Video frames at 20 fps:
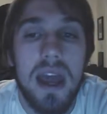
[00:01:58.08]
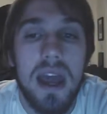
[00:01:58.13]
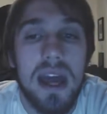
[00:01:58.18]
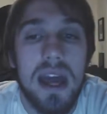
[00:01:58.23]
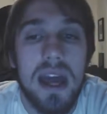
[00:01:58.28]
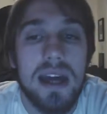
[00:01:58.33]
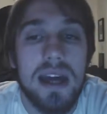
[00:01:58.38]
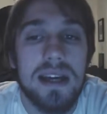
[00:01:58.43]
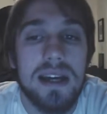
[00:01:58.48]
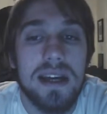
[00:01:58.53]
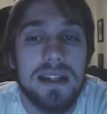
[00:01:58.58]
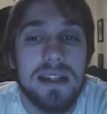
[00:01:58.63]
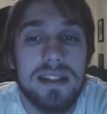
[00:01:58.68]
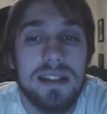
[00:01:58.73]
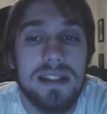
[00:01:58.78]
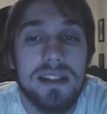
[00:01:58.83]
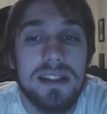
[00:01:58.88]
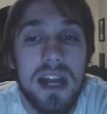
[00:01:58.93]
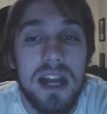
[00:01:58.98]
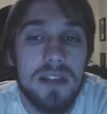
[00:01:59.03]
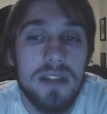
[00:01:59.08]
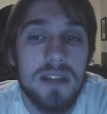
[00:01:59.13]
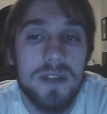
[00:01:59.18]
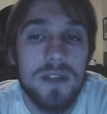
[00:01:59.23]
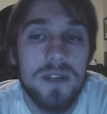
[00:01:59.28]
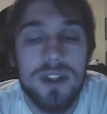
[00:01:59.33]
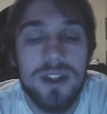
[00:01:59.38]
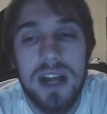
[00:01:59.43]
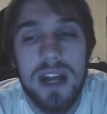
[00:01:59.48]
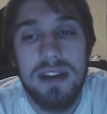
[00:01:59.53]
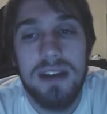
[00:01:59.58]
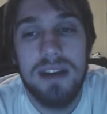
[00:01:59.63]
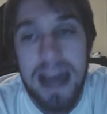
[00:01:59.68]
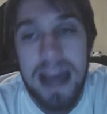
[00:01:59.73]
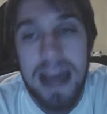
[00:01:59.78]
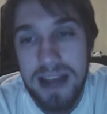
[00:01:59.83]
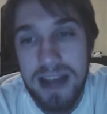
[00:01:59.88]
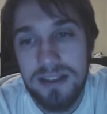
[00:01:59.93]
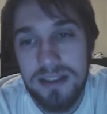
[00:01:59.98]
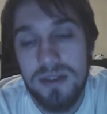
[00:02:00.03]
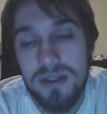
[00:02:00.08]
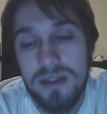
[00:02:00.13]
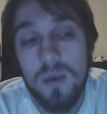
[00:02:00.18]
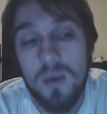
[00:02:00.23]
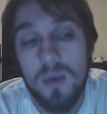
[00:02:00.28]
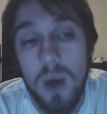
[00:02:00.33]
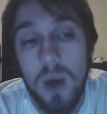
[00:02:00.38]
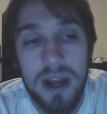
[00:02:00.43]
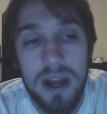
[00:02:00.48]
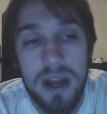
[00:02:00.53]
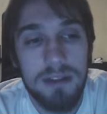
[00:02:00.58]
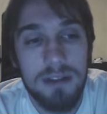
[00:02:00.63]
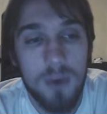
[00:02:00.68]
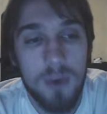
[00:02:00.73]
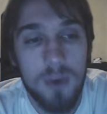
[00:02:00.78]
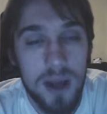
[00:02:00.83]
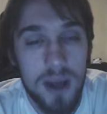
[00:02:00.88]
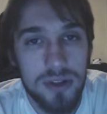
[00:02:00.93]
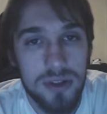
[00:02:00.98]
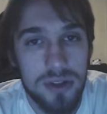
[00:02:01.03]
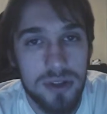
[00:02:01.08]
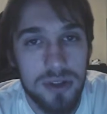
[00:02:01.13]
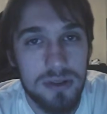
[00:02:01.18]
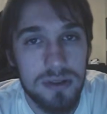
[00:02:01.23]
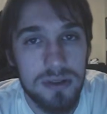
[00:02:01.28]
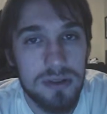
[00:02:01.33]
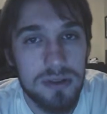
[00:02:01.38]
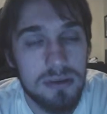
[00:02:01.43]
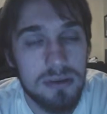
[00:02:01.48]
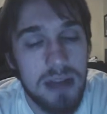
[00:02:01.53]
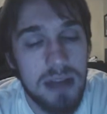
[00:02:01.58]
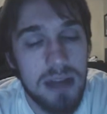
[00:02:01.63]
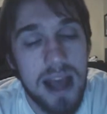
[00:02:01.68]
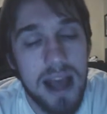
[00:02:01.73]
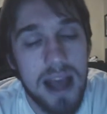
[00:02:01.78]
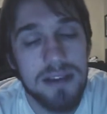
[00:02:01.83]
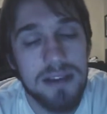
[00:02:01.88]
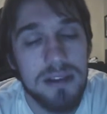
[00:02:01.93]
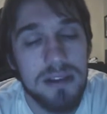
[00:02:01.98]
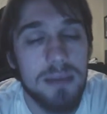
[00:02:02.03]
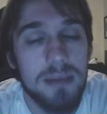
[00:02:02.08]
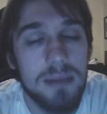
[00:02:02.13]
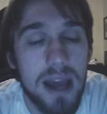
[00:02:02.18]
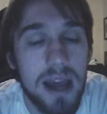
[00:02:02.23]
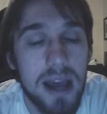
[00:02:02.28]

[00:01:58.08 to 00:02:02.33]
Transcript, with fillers: And science fiction kind of asks the what if questions, asks some